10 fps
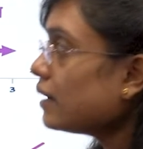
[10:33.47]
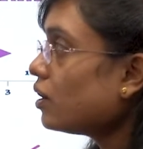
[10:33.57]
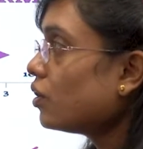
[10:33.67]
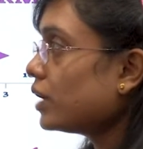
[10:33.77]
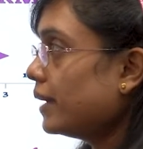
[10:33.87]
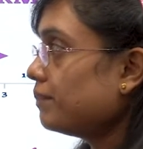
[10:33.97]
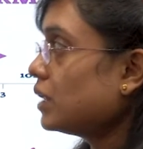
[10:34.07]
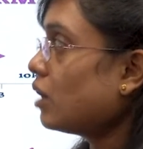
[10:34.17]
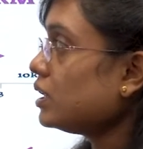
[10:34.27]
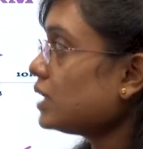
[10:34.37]
Okay.
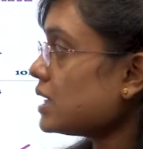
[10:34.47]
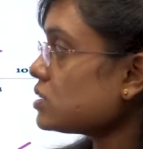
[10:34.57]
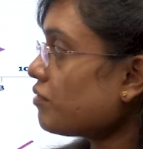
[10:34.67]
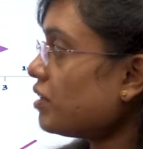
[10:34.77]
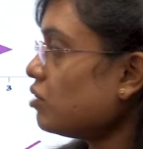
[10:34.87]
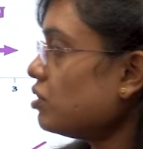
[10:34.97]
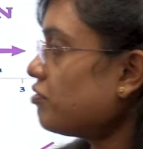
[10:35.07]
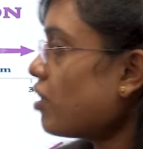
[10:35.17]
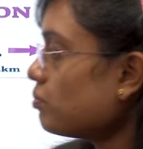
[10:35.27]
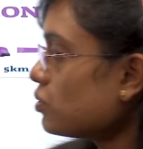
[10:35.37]
Now in case of a
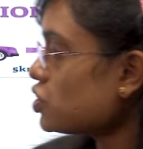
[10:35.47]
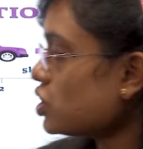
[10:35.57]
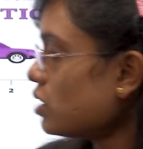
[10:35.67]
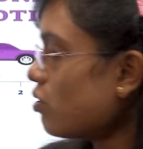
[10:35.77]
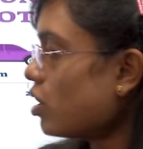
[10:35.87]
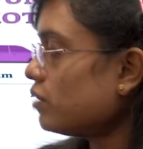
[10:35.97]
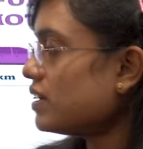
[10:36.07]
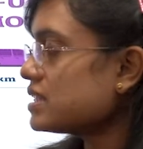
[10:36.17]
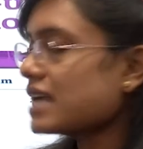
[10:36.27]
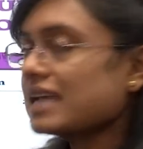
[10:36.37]
uniform motion, you
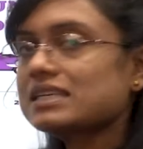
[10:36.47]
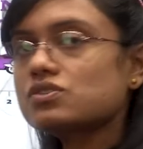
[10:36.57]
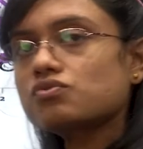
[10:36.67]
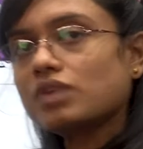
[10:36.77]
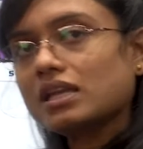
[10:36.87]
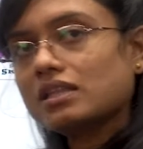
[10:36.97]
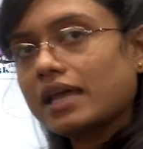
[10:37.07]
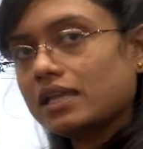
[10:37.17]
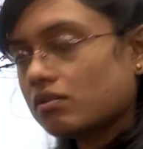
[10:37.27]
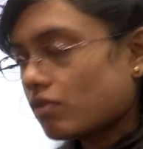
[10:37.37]
always get a straight
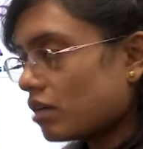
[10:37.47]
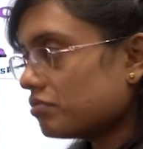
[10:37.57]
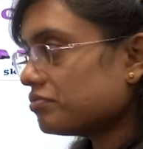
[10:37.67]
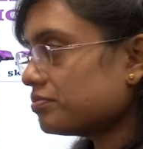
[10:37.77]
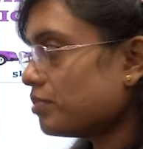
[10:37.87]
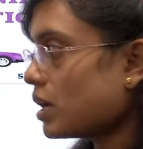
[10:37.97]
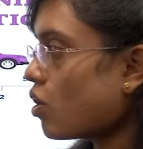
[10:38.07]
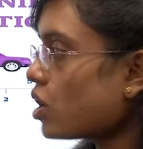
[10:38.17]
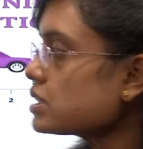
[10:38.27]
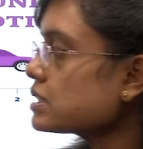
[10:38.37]
line graph
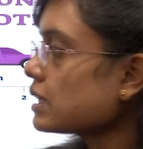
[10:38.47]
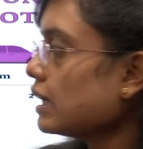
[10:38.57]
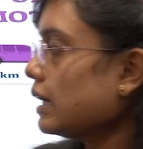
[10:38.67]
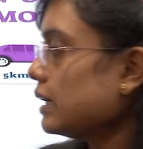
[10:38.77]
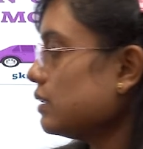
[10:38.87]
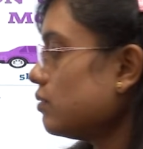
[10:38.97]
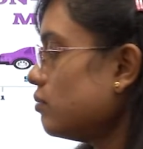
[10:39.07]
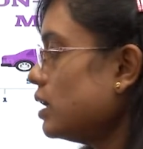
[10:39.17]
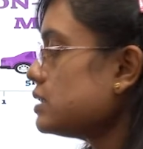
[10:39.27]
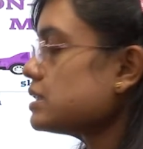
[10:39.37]
because
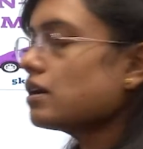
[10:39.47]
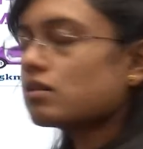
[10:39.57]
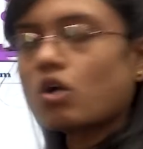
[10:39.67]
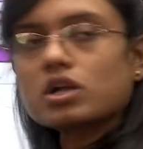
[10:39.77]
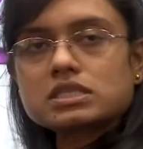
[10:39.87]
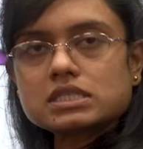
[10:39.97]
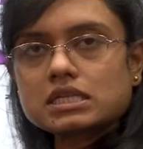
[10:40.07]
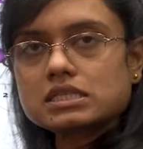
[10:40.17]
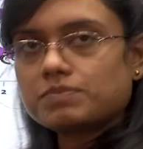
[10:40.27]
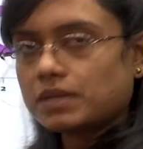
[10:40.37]
it's a
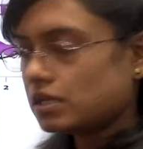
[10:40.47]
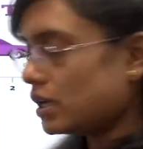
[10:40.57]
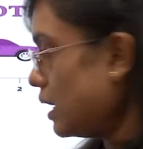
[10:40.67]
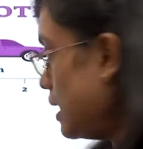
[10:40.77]
constant speed.